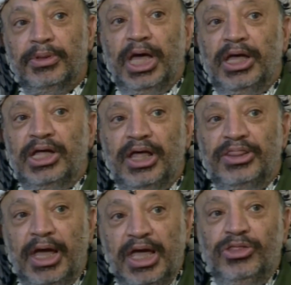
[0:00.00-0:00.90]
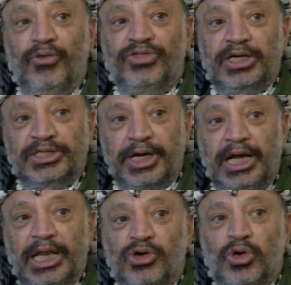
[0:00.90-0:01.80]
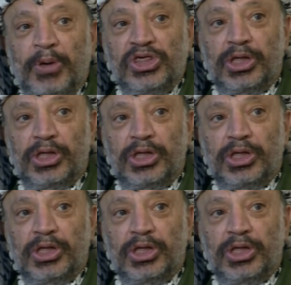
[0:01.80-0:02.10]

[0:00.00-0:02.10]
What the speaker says: The end of the Israeli occupation.